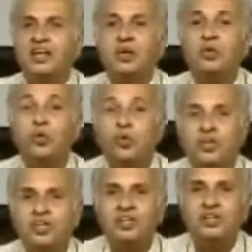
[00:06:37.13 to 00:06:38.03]
good,
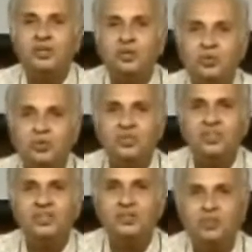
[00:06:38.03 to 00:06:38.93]
good,
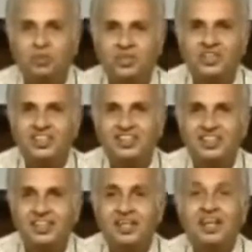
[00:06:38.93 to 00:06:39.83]
good.
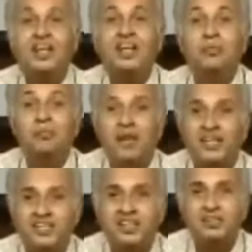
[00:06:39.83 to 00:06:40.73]

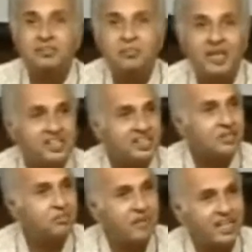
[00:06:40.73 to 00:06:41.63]
Better, better,
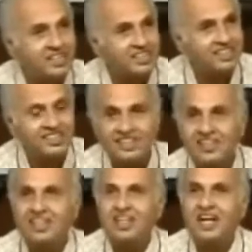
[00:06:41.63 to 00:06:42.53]
better.
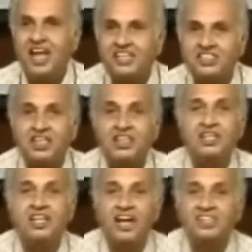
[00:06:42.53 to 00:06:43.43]
Excellent,
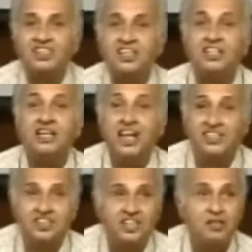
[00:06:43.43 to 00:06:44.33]
excellent,
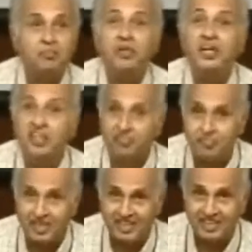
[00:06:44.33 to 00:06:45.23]
excellent. Believe
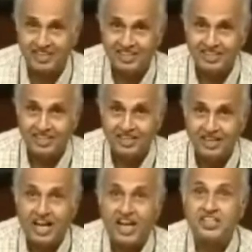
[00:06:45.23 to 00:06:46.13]
me,
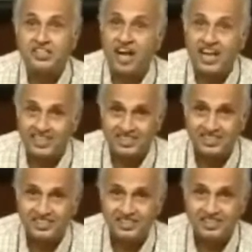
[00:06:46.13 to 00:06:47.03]
I try it.
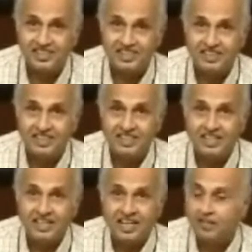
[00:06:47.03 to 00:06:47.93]

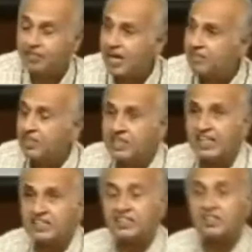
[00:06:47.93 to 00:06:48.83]
If I have a
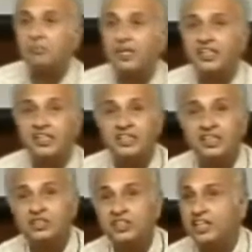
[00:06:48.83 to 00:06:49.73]
guest, somebody
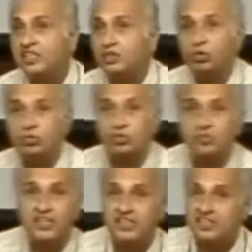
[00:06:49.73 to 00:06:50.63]
staying close to
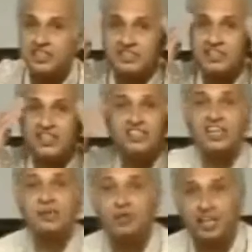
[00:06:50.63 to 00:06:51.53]
me, he says he thinks
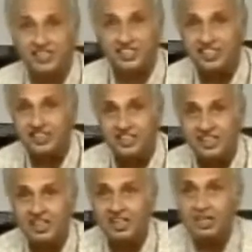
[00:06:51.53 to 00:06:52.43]
I'm crazy.
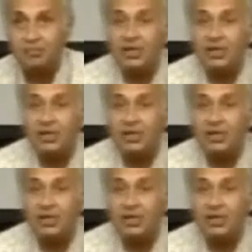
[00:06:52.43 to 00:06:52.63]
But